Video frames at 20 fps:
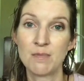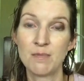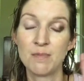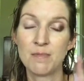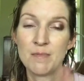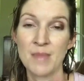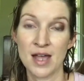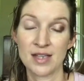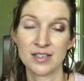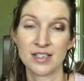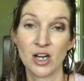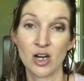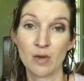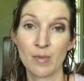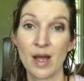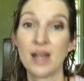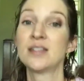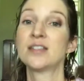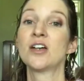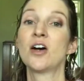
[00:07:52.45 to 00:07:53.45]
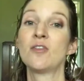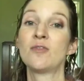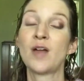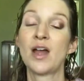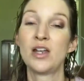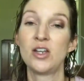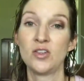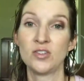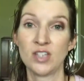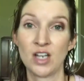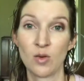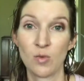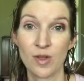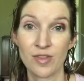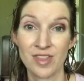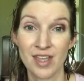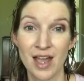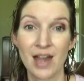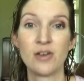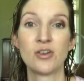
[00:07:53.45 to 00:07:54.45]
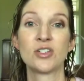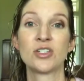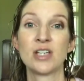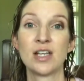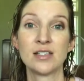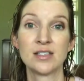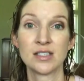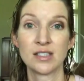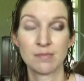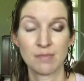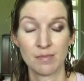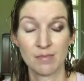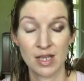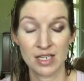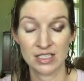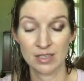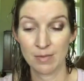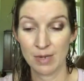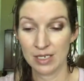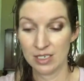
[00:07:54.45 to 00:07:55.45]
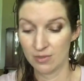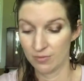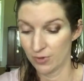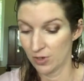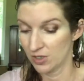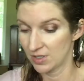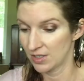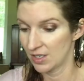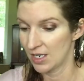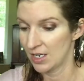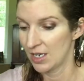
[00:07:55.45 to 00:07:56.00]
mascara by itself and using it with the Undersense. Makes a big difference.